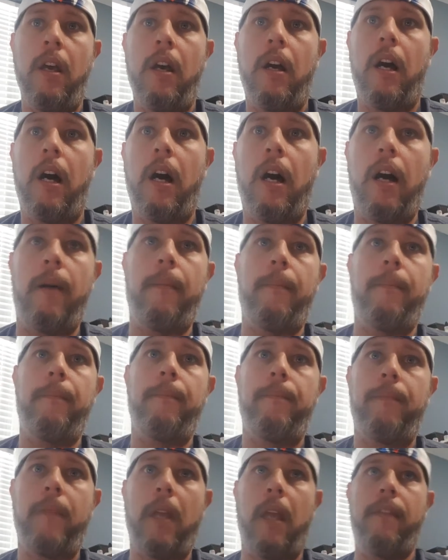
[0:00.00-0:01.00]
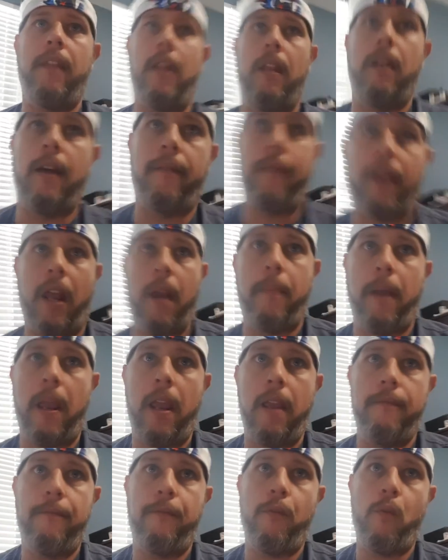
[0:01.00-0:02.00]
and then I've got to
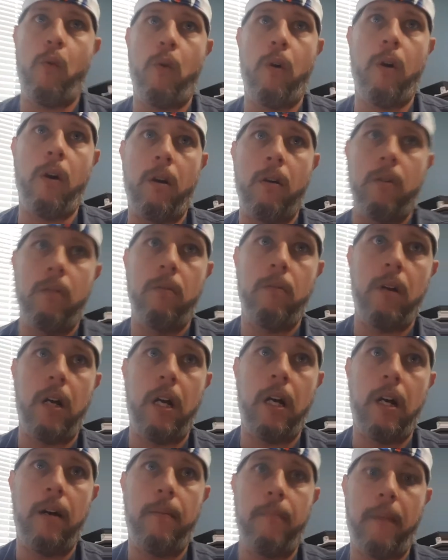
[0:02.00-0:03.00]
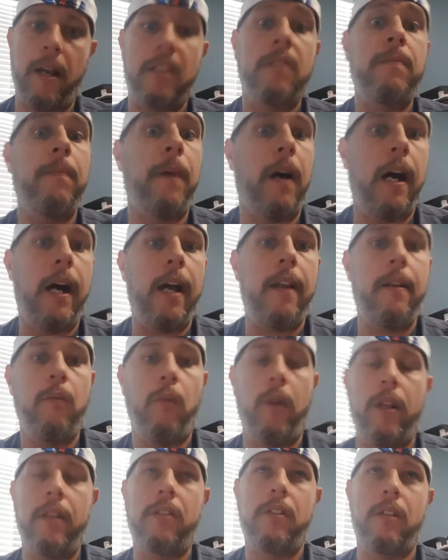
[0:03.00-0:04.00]
pay for my spot,
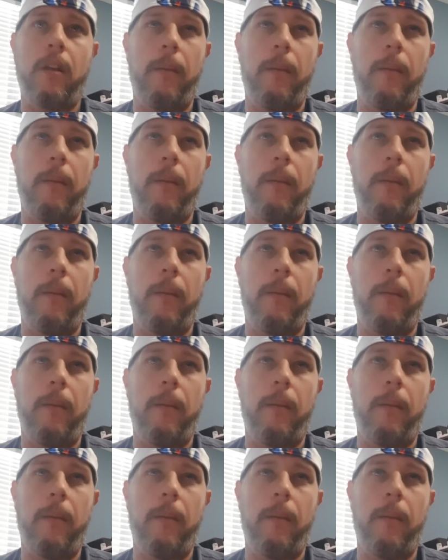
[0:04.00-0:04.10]
which, I